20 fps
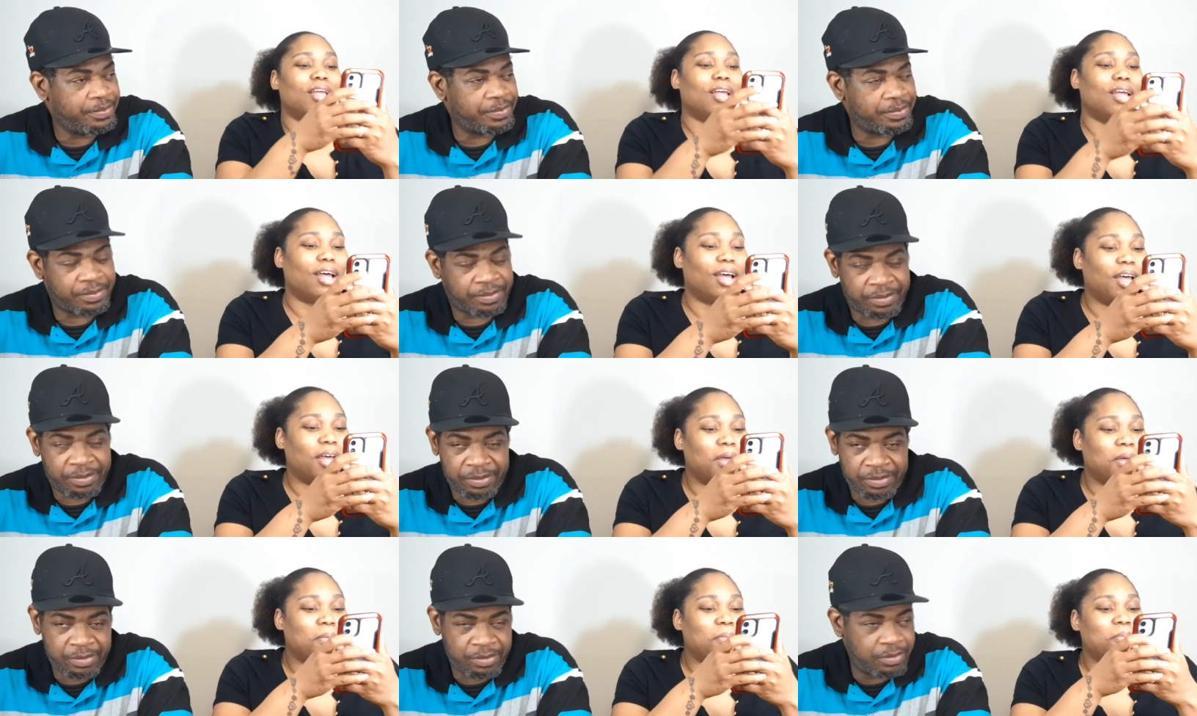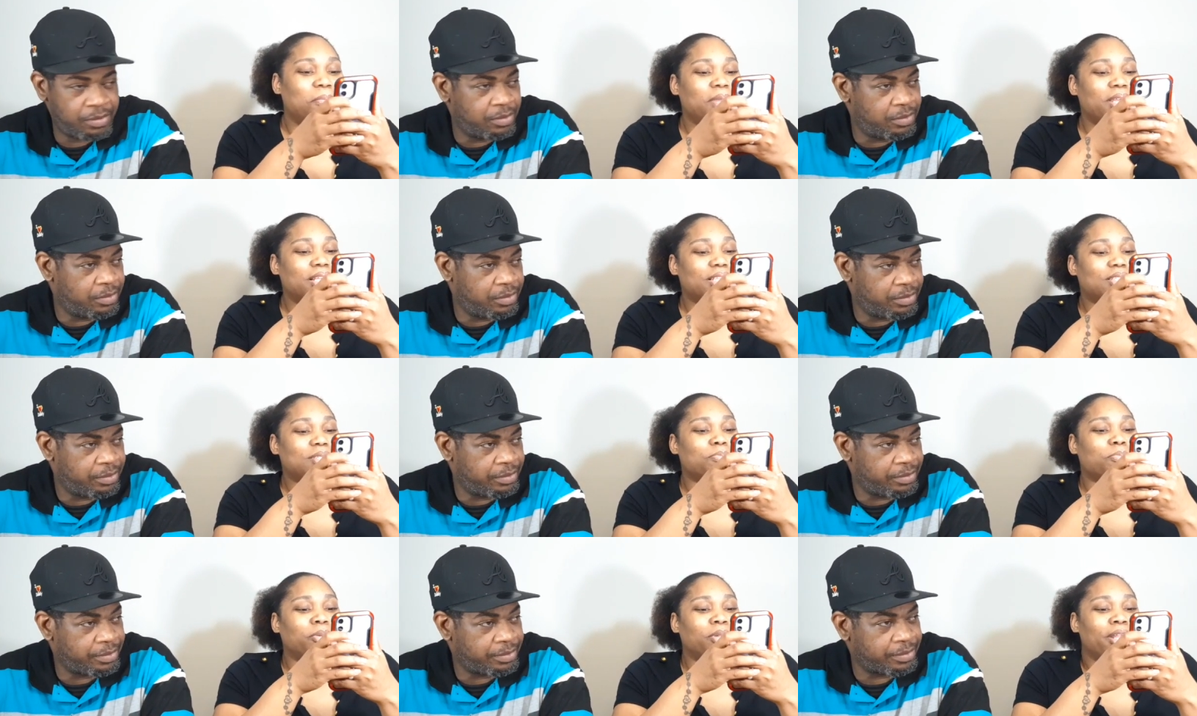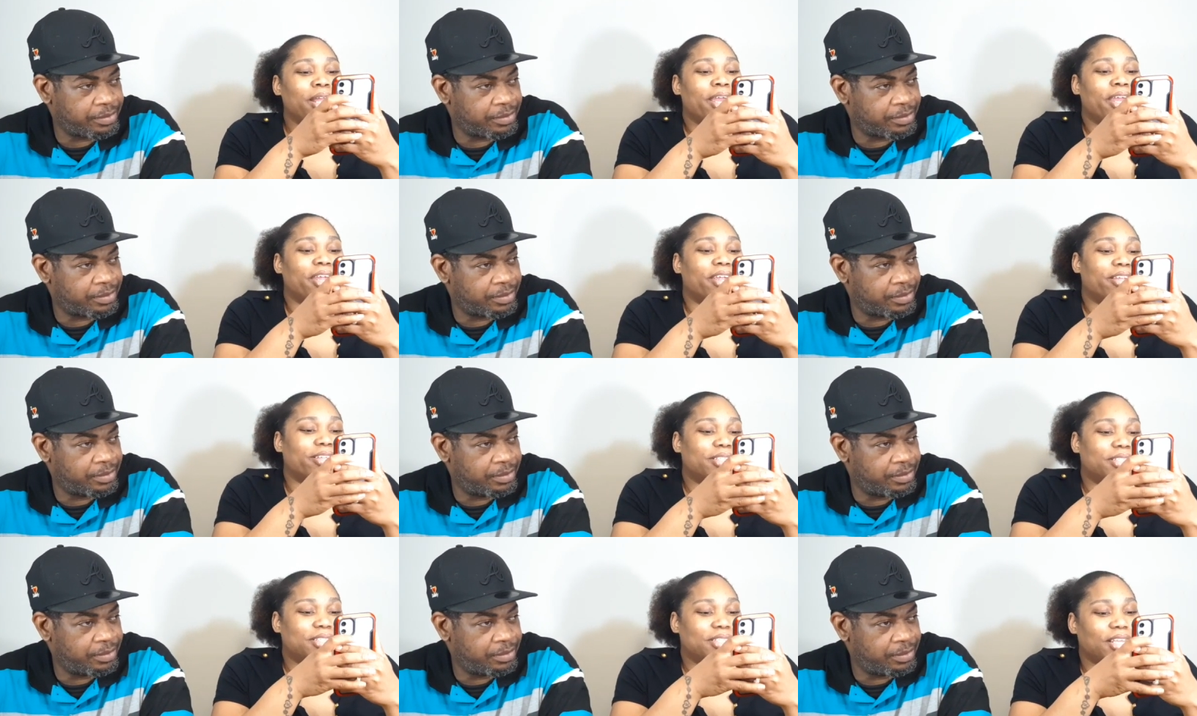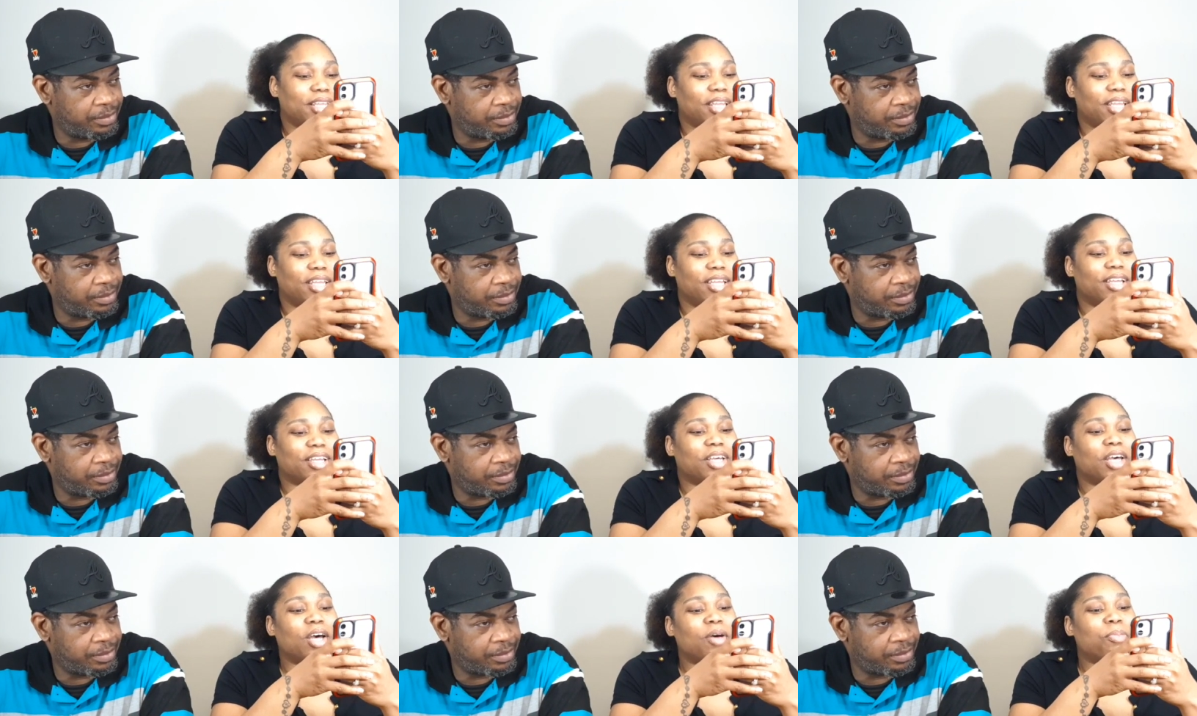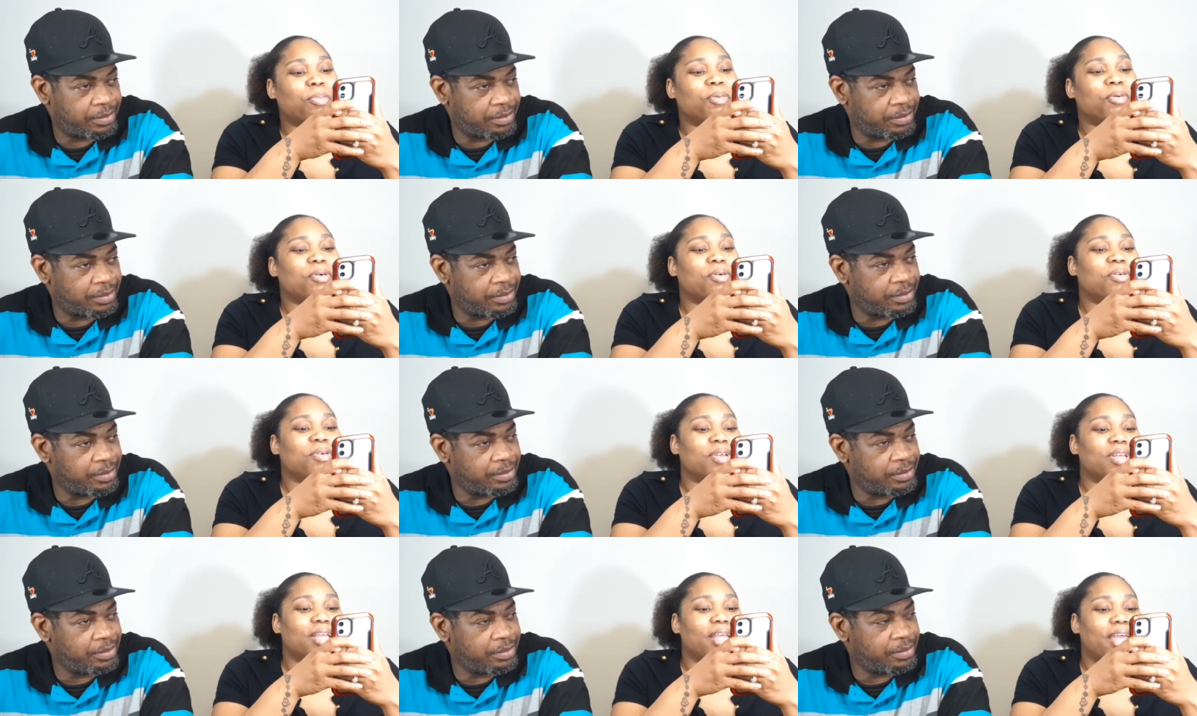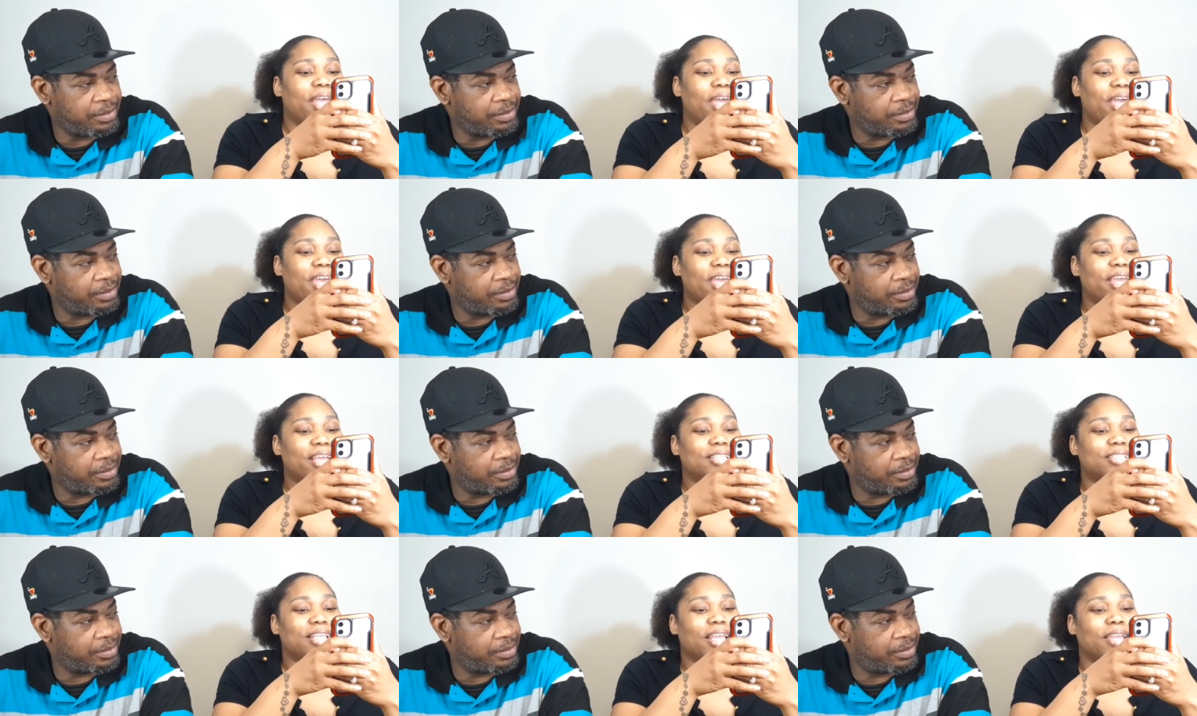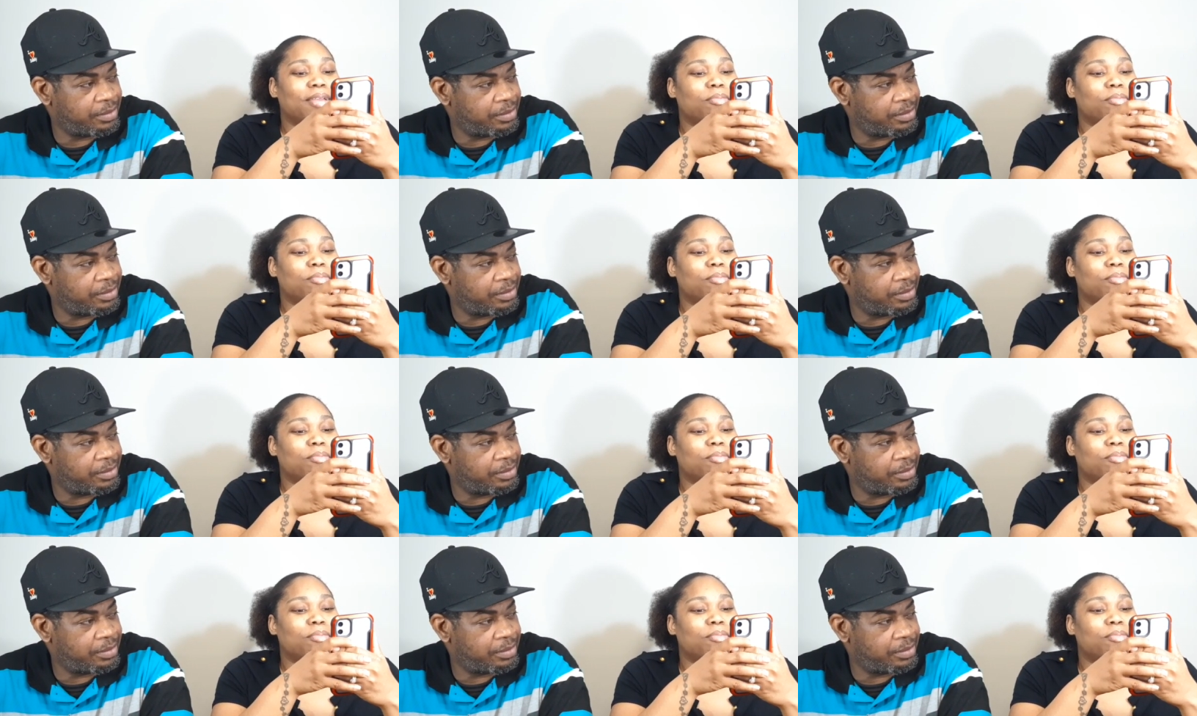Speaker 1: Um, Miss Blair said, couple has a